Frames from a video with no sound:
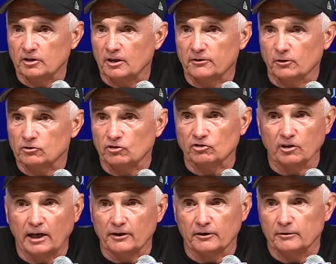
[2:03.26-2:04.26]
and then throws the
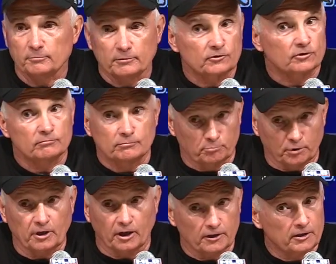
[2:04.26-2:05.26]
slider. It's
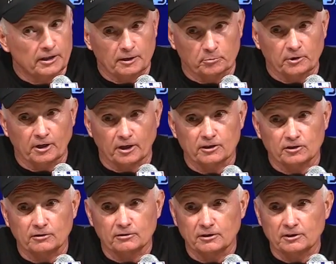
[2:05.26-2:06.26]
pretty hard to
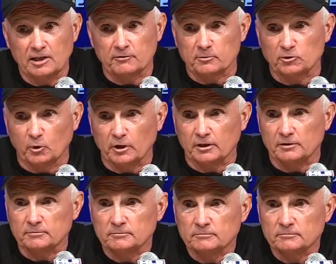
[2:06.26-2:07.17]
keep from swinging.